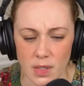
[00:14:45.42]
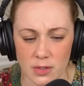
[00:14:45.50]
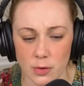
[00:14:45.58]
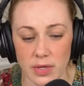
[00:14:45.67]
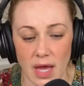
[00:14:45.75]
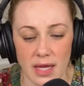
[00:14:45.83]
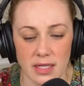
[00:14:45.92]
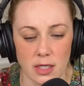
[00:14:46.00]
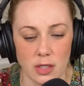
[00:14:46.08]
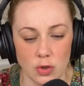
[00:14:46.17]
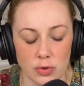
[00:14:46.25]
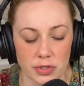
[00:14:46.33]
So yeah, it
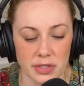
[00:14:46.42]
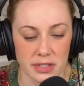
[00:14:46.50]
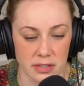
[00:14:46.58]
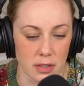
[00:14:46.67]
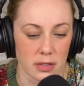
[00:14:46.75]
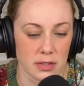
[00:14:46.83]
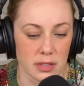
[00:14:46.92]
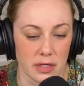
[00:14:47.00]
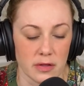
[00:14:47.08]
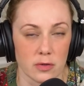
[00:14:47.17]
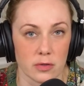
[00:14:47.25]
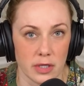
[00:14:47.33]
usually starts
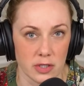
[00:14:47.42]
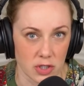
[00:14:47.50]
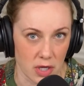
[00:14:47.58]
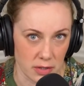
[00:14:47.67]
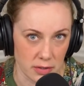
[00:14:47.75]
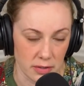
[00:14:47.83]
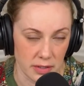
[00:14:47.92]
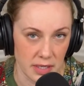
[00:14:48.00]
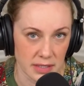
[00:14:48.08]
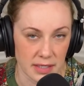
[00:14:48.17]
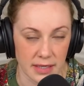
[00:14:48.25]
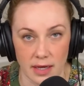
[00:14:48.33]
in childhood, and
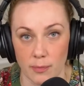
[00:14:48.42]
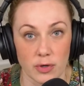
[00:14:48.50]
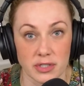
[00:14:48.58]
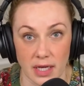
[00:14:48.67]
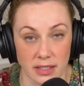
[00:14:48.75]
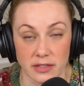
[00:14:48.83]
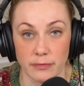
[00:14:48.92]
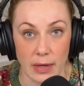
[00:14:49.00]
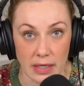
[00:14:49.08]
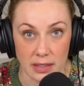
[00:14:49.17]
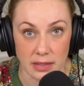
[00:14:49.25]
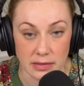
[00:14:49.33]
it's like a protective
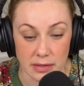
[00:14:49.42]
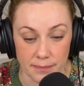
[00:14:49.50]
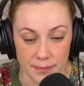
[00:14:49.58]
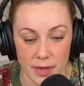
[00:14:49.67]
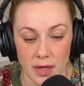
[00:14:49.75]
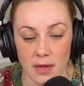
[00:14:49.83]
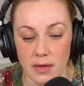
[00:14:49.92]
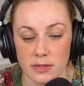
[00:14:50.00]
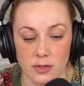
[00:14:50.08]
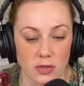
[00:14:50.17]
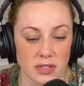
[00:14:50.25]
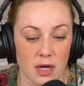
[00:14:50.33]
mechanism.
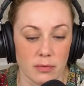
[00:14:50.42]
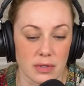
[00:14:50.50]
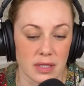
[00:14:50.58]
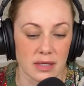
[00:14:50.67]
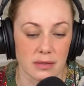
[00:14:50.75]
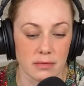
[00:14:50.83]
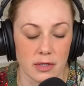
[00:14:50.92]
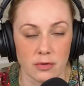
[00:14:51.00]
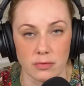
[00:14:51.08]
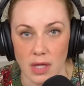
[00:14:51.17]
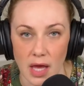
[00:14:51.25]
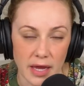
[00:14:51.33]
Starts out with like,
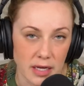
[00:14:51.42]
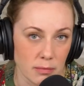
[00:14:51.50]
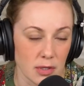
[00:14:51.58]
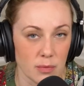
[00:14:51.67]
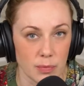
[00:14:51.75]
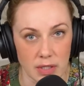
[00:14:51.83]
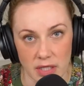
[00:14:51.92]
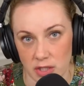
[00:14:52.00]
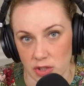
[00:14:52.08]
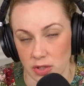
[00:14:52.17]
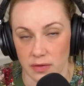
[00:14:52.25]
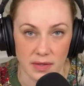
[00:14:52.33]
lying,
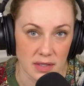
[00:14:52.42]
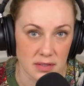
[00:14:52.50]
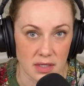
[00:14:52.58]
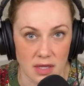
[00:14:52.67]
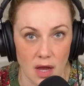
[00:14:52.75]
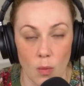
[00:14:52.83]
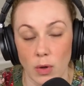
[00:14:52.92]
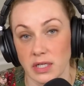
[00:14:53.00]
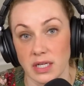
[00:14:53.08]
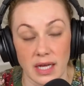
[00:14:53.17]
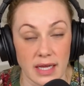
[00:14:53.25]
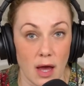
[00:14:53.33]
manipulation, things like that,
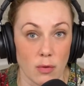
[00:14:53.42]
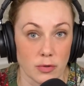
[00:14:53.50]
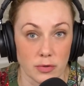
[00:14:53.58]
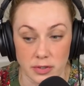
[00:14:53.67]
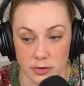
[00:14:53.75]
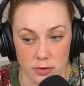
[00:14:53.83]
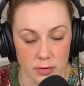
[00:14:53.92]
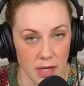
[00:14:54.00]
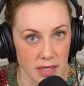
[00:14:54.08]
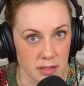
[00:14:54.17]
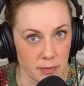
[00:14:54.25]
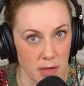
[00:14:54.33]
wanting to hang out with only certain
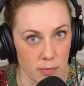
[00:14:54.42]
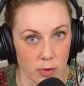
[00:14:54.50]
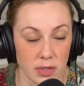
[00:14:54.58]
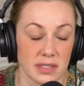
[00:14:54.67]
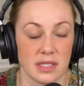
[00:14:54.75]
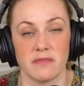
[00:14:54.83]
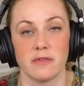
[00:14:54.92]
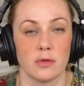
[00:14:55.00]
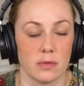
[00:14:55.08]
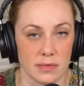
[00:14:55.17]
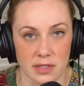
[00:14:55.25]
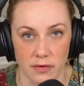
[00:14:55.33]
kinds of people because they view
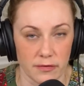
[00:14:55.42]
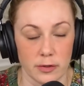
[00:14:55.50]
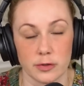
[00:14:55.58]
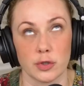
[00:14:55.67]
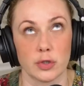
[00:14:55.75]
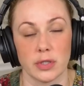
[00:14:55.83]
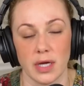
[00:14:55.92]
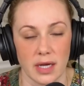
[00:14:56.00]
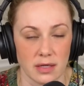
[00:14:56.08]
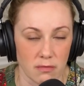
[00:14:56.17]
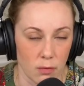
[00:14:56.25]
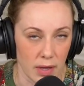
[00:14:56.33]
themselves in a certain
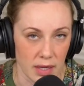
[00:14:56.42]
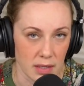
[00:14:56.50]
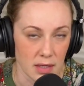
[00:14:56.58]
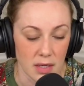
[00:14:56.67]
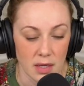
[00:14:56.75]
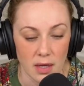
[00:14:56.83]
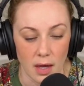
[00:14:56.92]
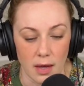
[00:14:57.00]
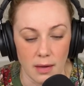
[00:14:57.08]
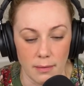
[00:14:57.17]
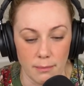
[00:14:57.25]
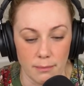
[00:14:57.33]
kind of way.
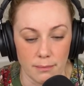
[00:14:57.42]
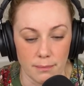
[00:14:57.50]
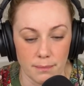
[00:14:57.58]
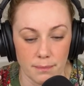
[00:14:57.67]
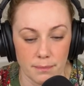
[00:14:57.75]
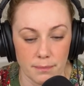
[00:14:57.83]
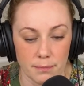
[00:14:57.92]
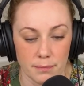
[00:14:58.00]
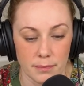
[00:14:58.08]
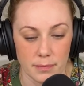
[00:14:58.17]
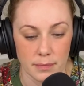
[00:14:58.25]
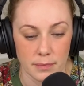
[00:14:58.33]

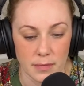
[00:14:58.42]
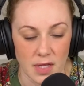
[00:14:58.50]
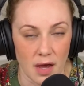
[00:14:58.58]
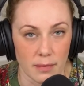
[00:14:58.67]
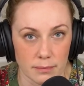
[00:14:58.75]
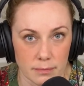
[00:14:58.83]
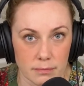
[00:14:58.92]
Yeah.